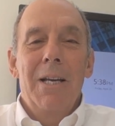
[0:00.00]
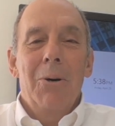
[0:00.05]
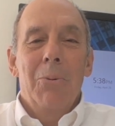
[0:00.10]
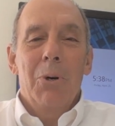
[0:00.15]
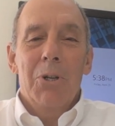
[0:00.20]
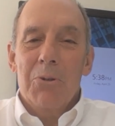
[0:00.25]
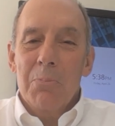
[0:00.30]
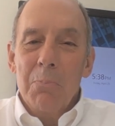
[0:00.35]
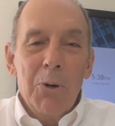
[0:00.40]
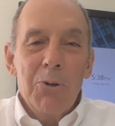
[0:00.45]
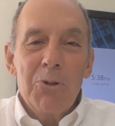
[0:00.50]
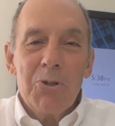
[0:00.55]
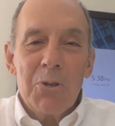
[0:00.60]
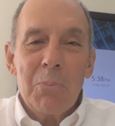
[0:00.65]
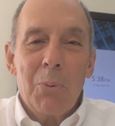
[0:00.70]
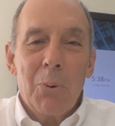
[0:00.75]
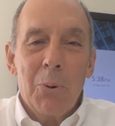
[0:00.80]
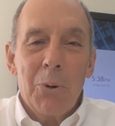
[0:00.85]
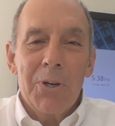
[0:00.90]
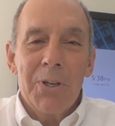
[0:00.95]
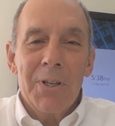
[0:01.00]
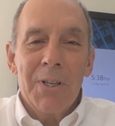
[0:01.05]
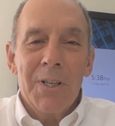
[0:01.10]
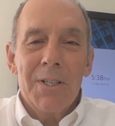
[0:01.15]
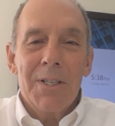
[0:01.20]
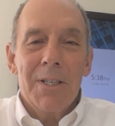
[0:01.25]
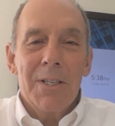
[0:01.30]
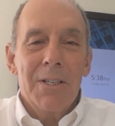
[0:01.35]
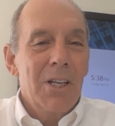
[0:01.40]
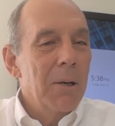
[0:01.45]
what's most important
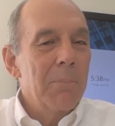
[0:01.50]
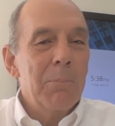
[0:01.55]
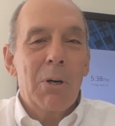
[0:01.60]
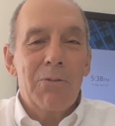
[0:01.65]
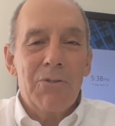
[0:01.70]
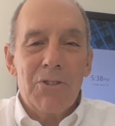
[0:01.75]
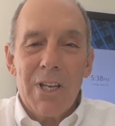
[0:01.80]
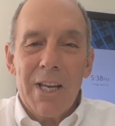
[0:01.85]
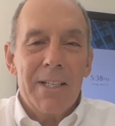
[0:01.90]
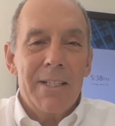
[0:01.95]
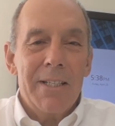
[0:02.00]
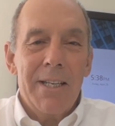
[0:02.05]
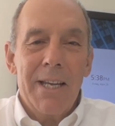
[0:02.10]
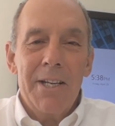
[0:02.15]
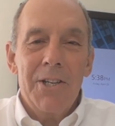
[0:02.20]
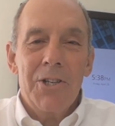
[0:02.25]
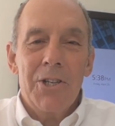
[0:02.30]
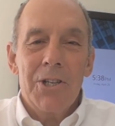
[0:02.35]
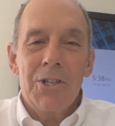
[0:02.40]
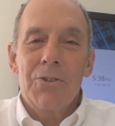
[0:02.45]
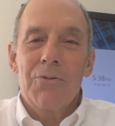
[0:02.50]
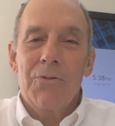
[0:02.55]
is the number of citations